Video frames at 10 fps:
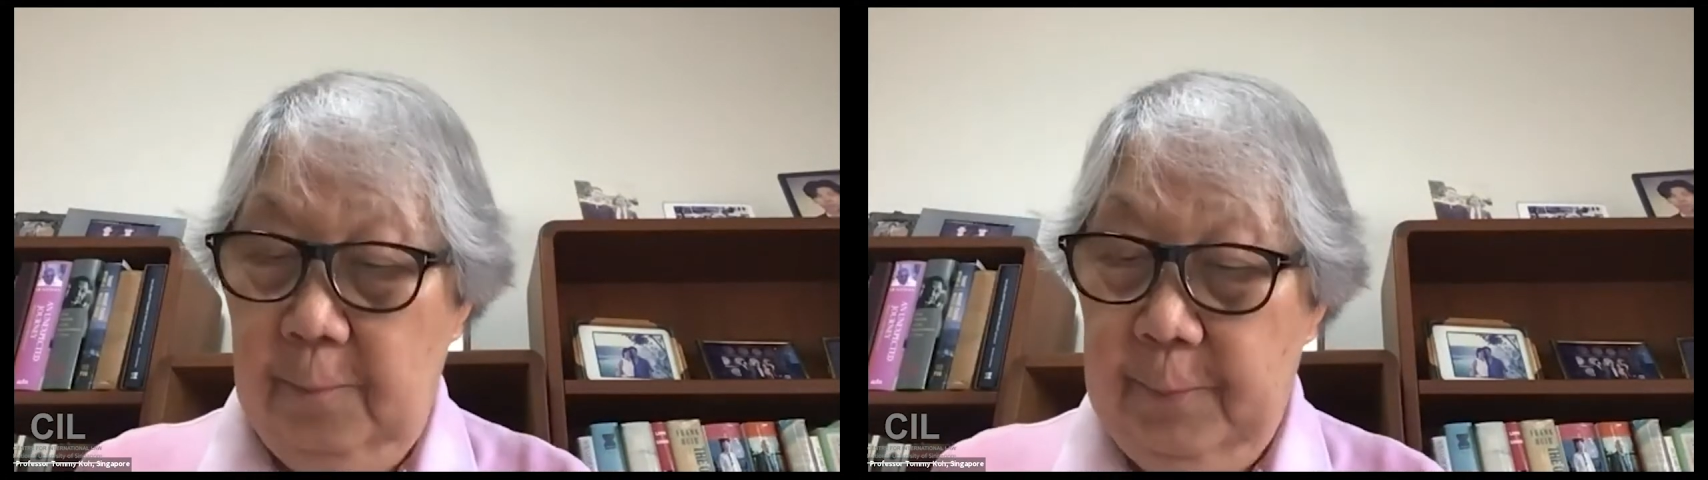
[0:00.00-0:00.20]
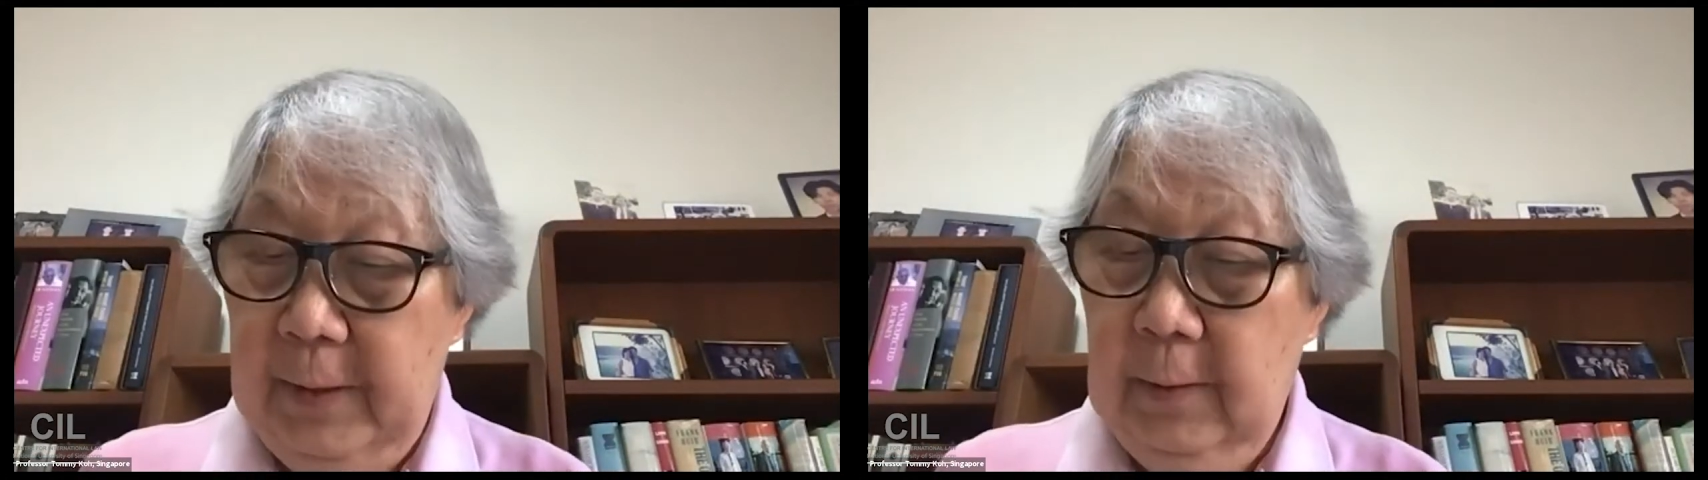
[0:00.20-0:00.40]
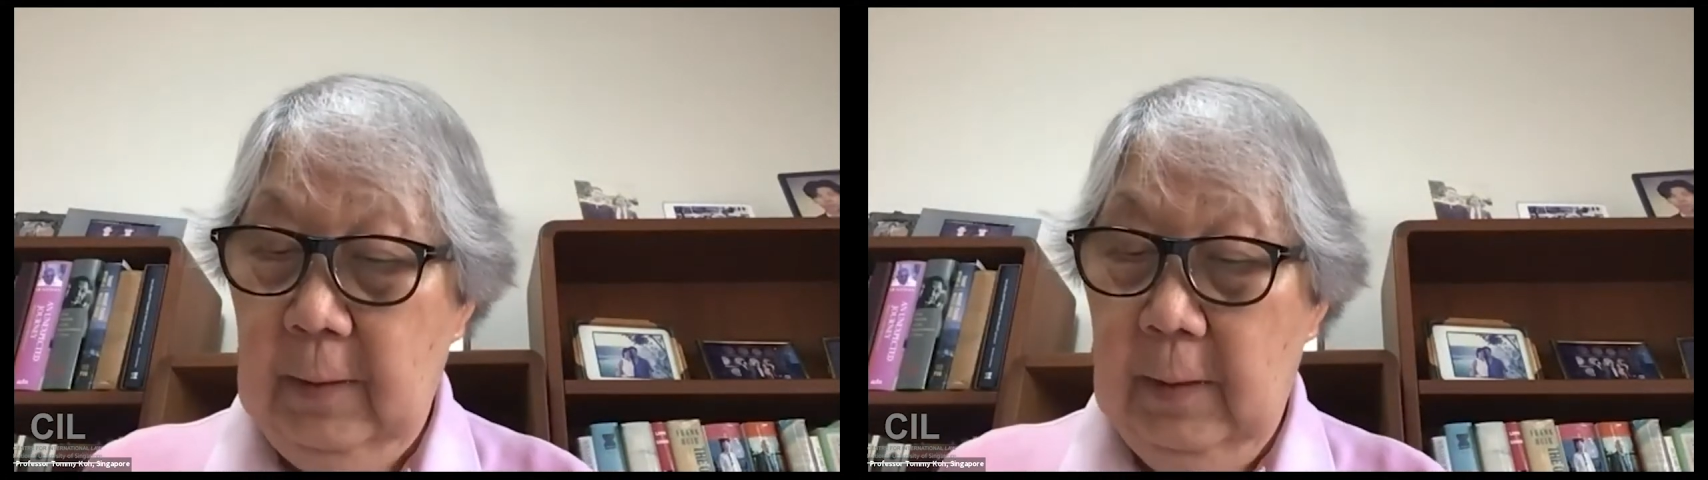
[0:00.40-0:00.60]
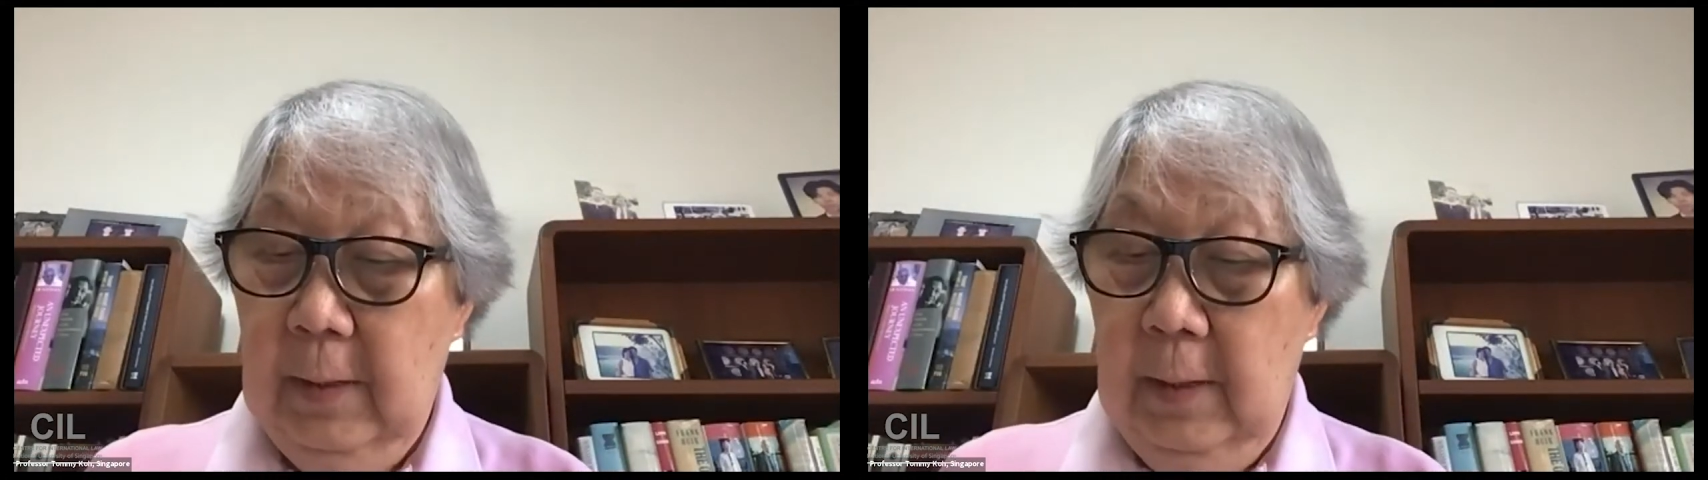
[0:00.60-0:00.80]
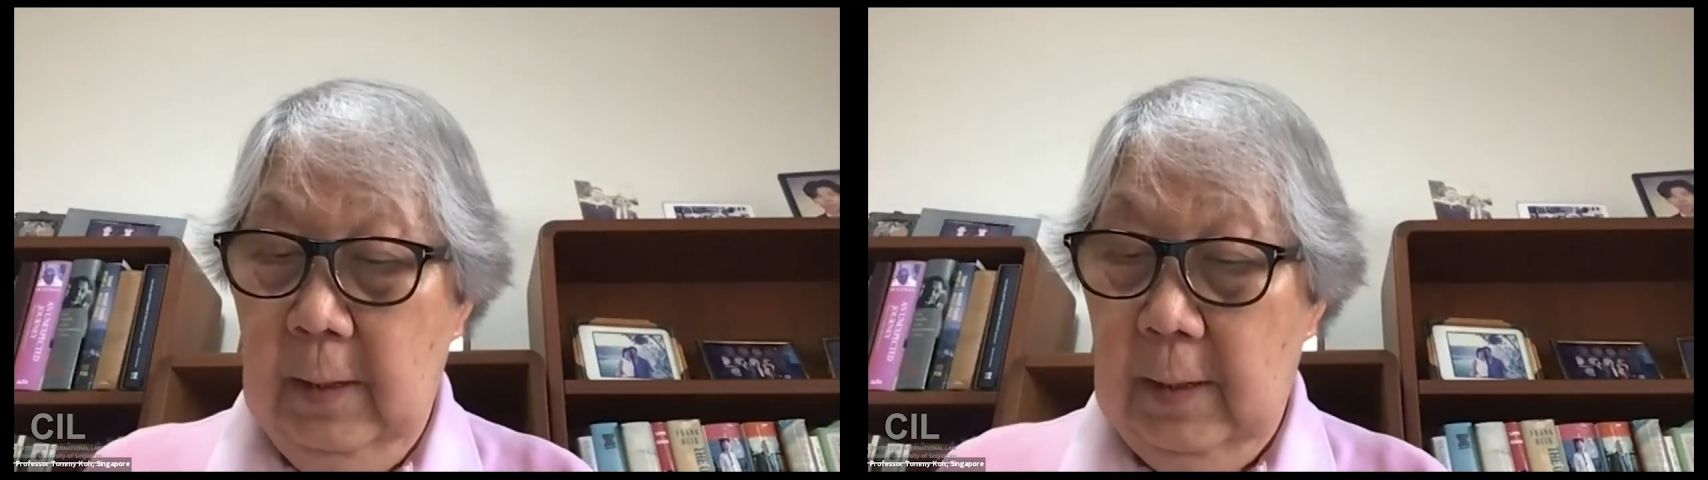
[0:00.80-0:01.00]
to build
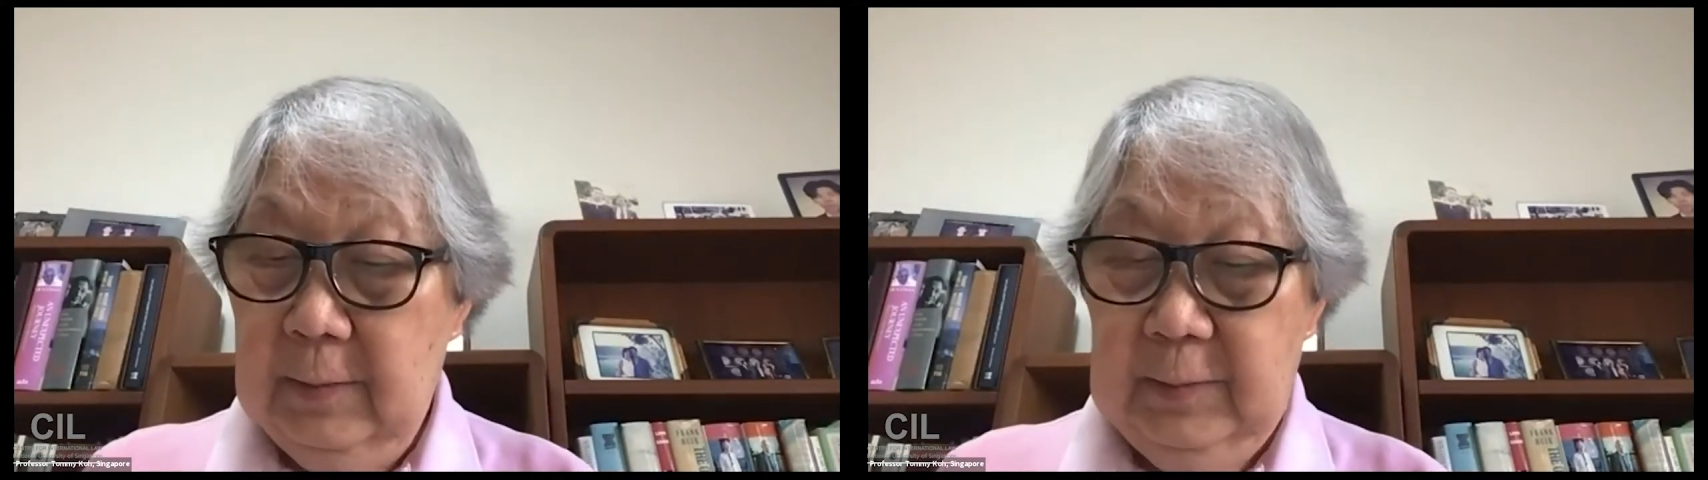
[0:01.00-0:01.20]
a